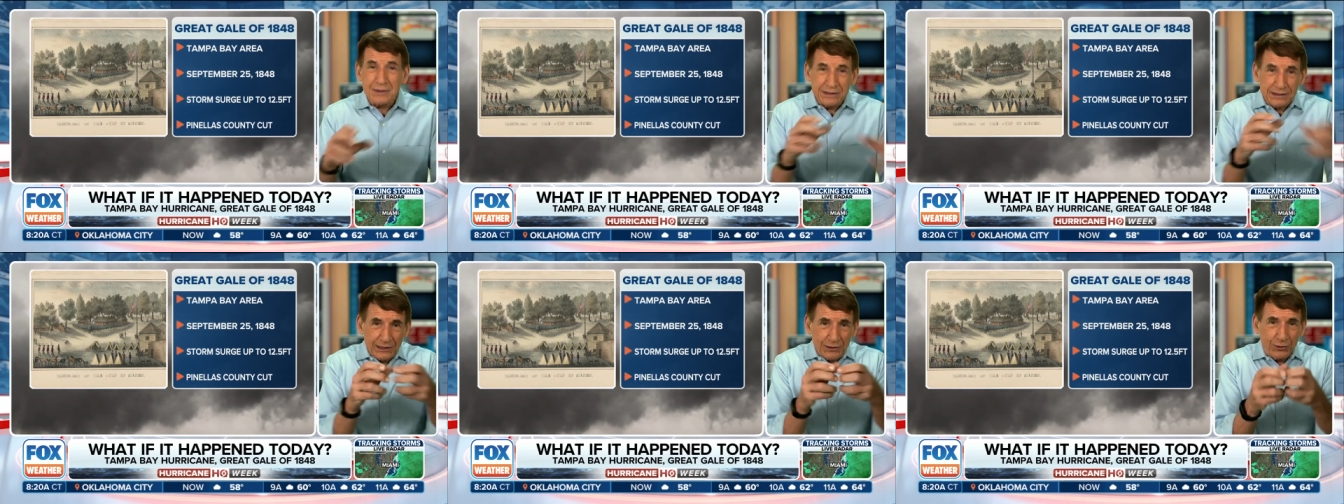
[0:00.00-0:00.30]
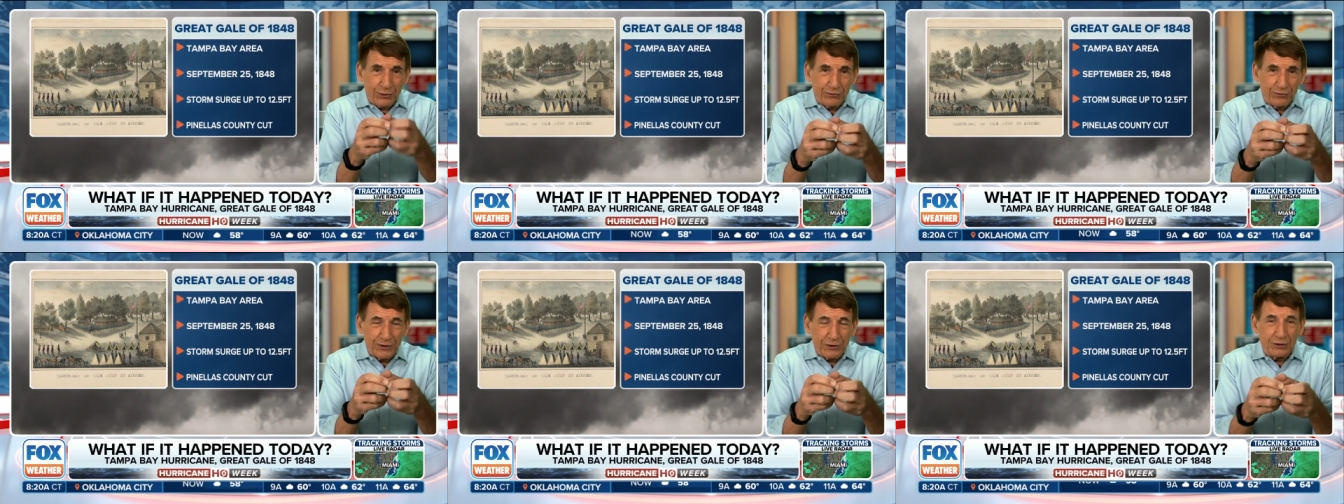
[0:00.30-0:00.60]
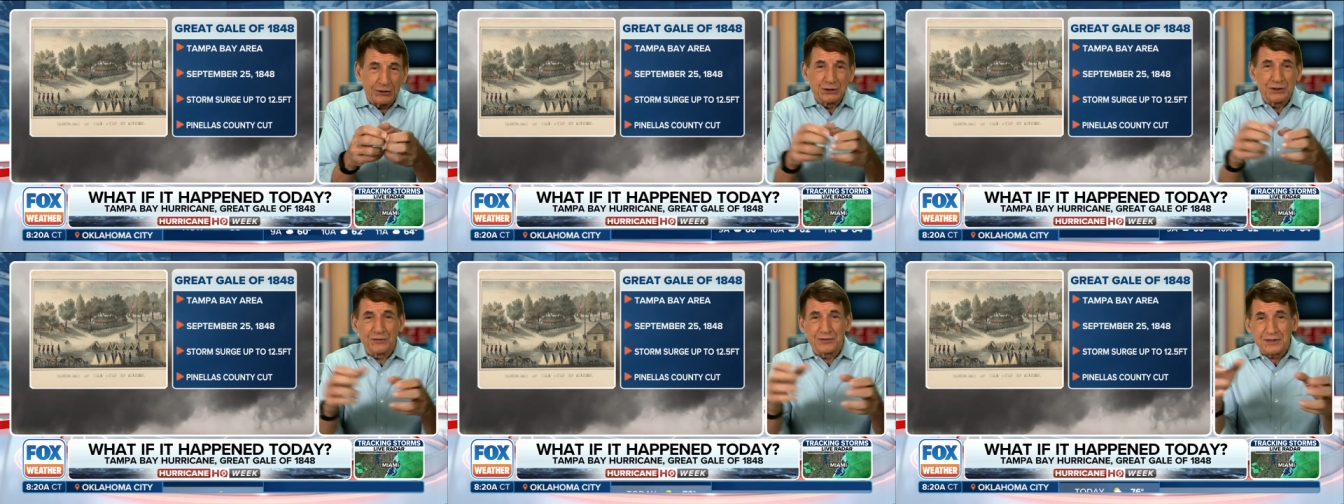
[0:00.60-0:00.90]
The little
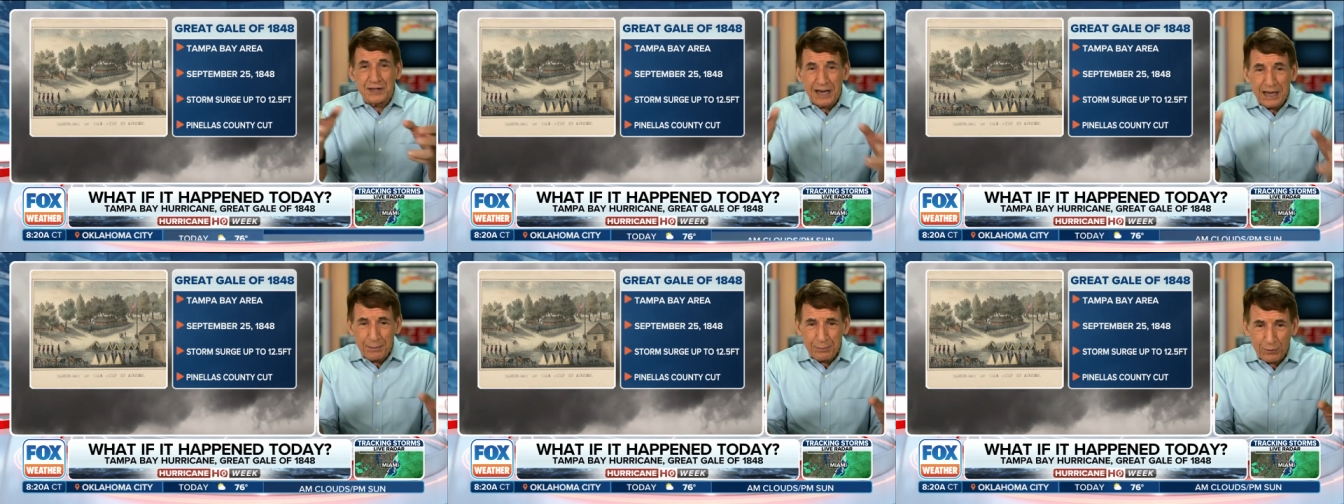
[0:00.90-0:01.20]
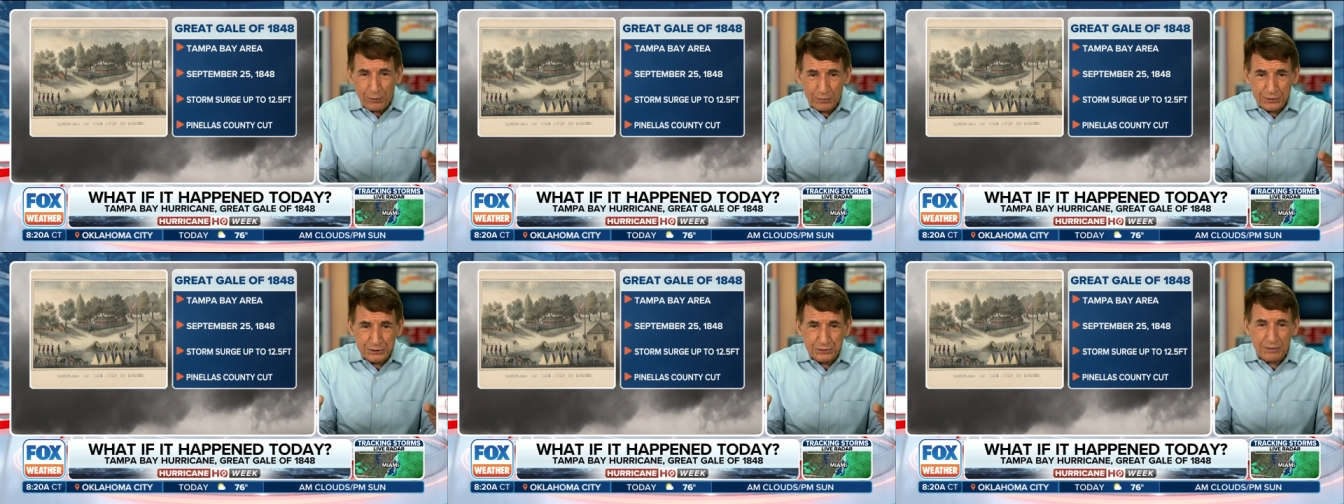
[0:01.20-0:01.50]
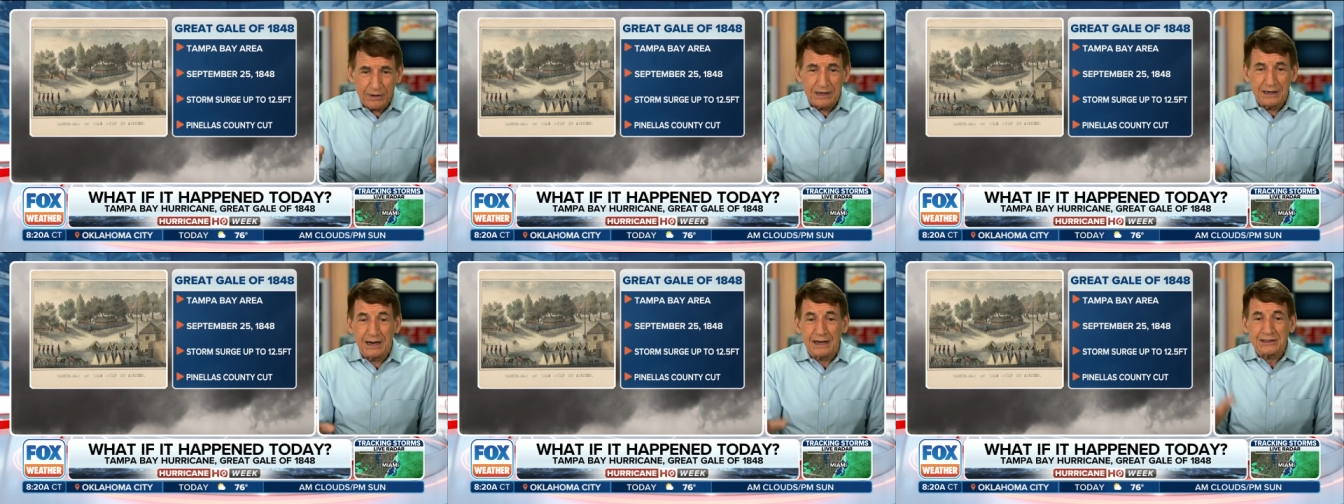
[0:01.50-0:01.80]
village of Tampa was
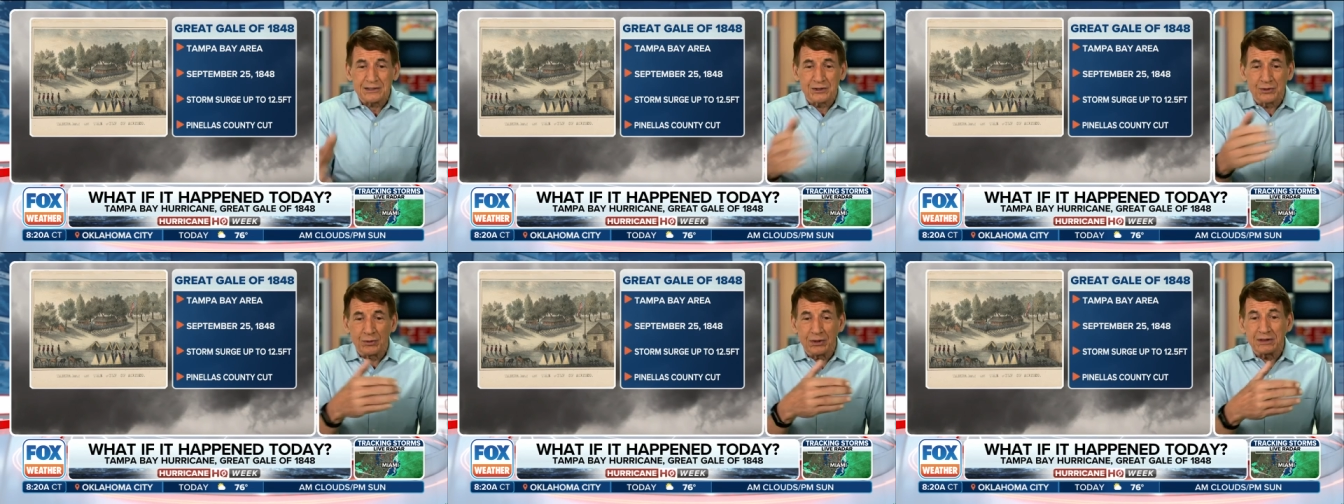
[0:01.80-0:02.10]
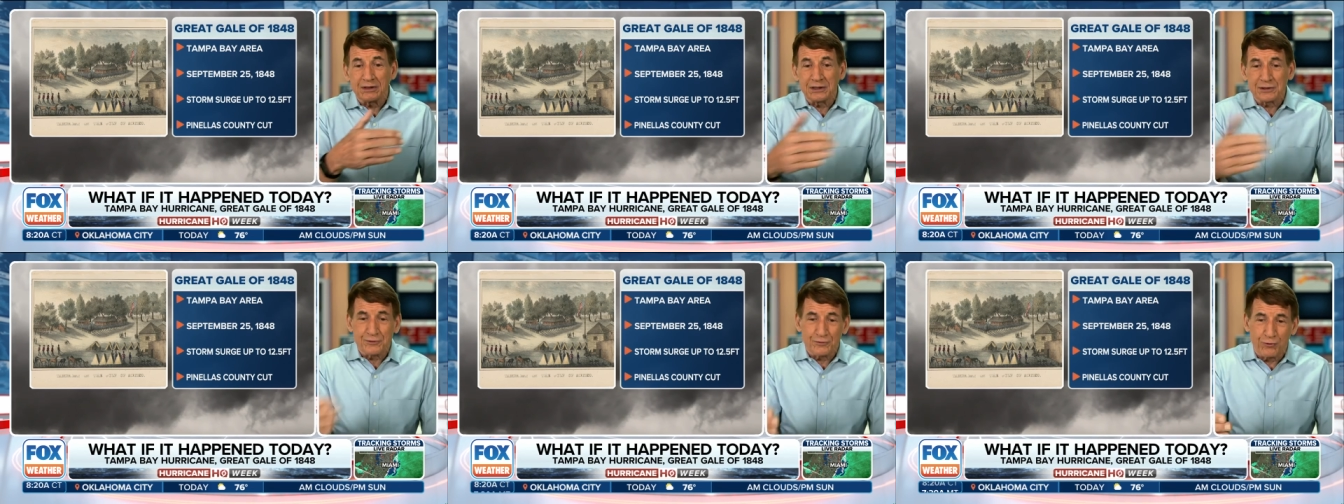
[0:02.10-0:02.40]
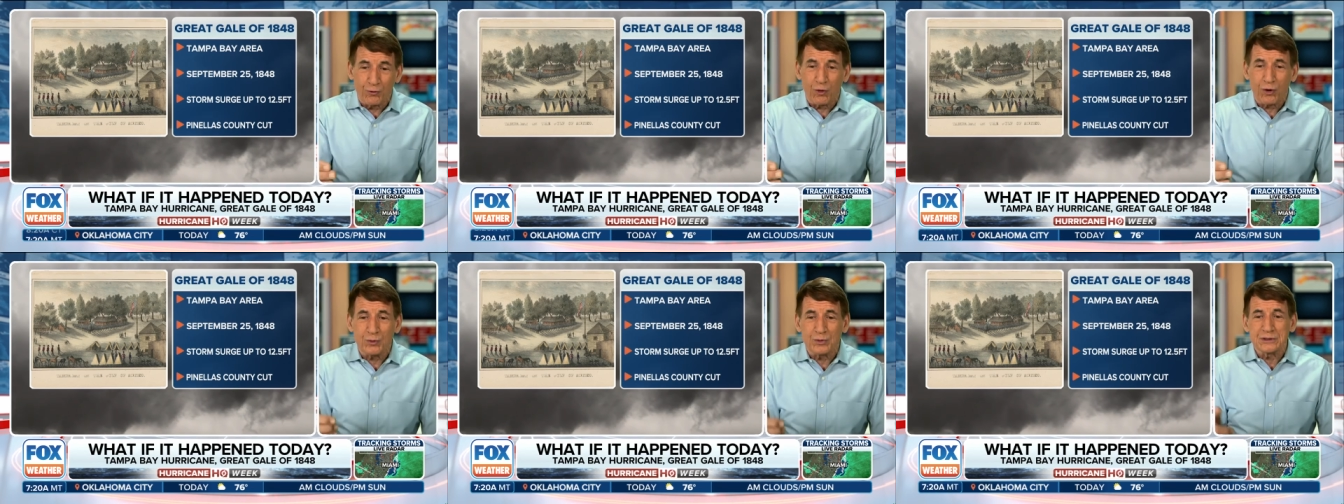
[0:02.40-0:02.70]
right next to it. This
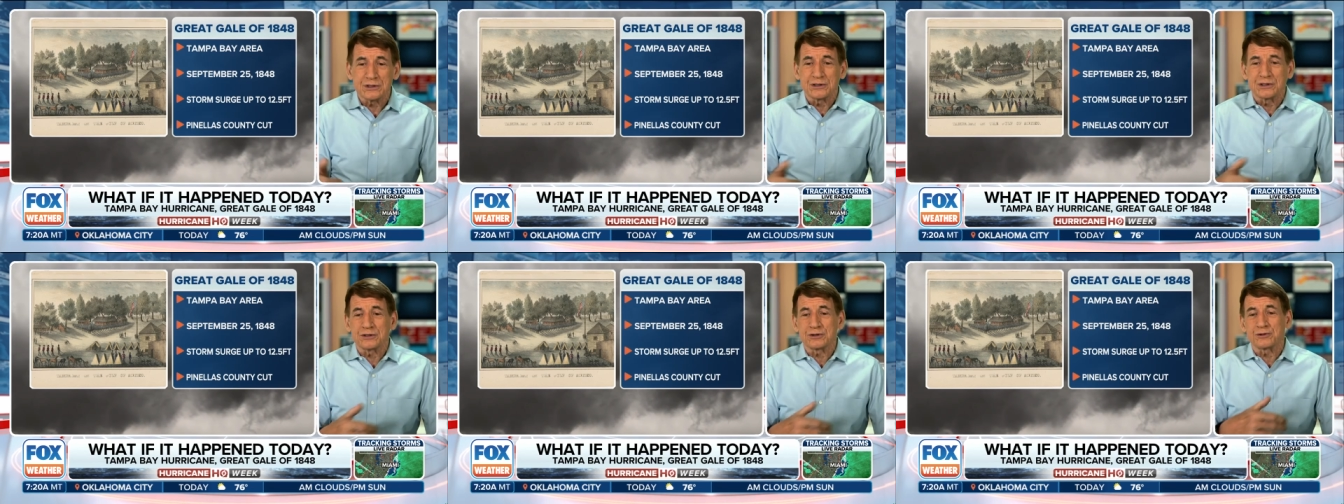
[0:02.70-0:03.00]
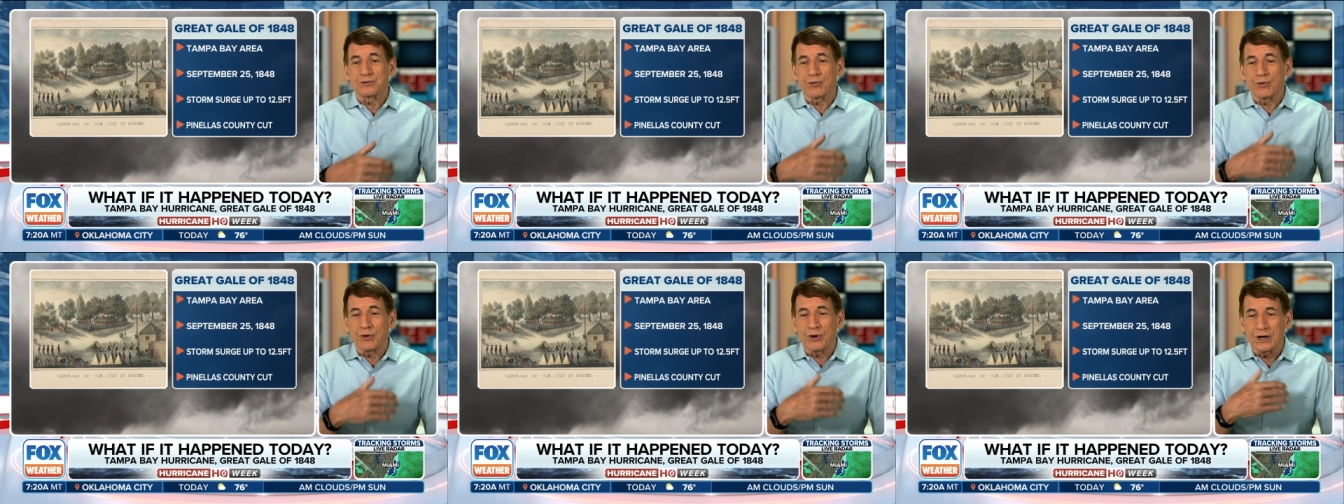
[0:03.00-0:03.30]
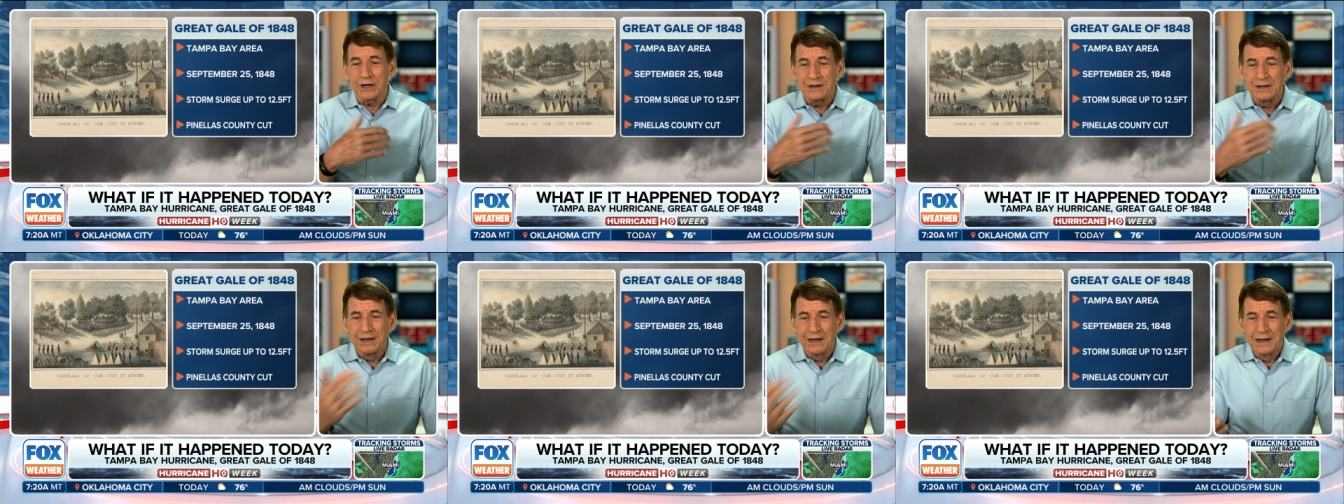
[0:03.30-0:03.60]
fort was
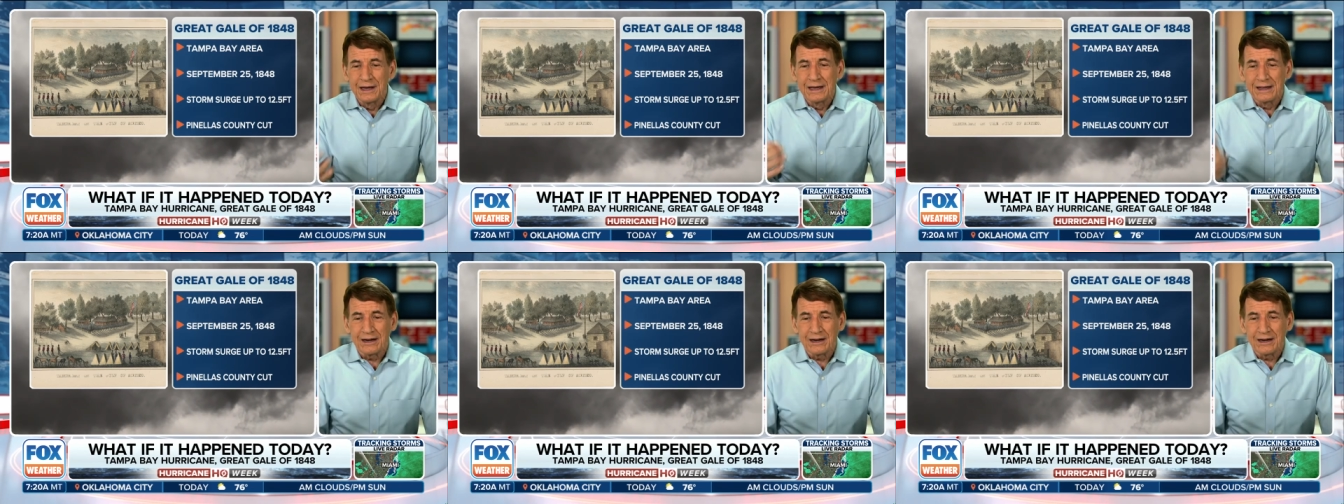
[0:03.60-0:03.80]
destroyed.